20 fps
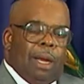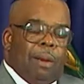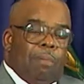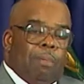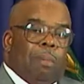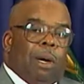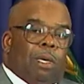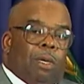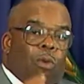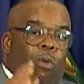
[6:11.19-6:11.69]

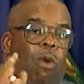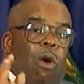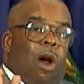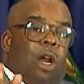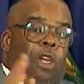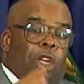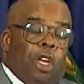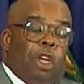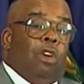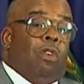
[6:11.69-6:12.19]
But the
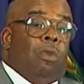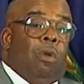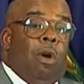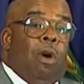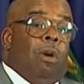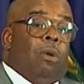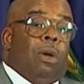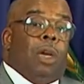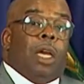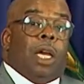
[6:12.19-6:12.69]
one you
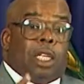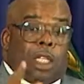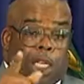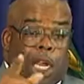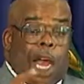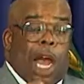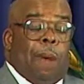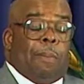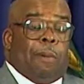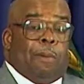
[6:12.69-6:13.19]
want is
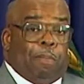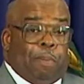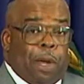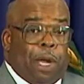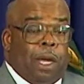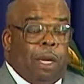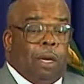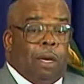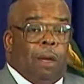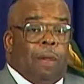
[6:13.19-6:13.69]
Simon
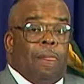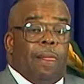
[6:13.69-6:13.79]
Peter.